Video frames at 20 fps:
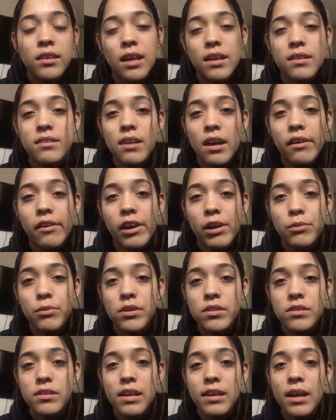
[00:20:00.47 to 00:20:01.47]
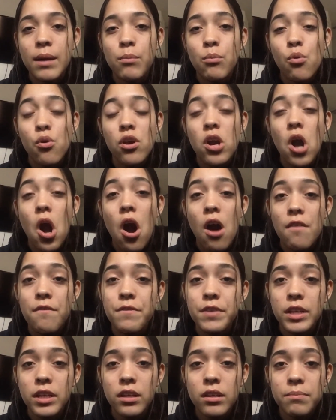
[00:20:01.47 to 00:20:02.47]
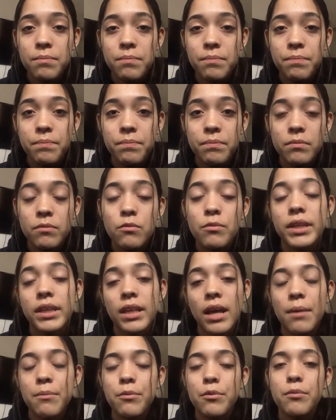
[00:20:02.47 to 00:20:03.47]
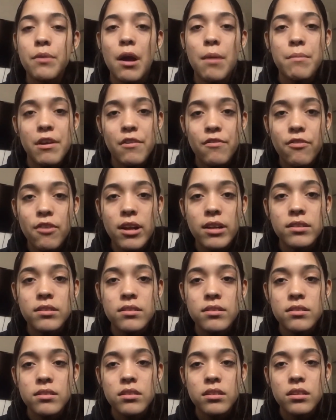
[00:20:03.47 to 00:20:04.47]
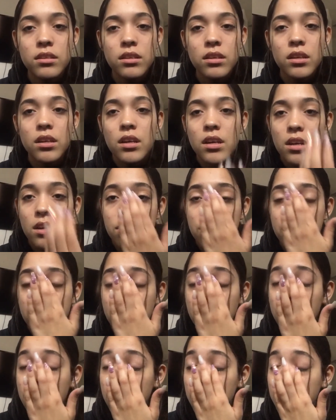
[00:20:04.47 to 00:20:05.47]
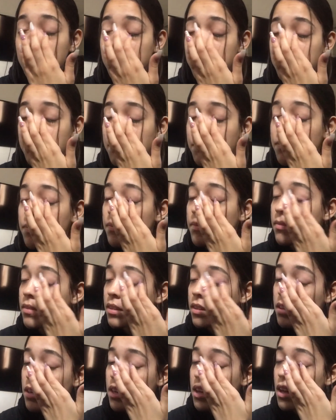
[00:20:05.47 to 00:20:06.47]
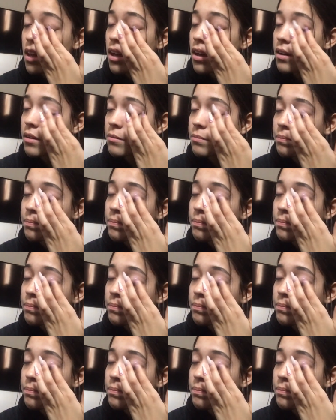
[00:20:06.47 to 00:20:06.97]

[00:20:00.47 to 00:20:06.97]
that's how I was. Like, I'm more confident when I'm around my friends. So, yeah.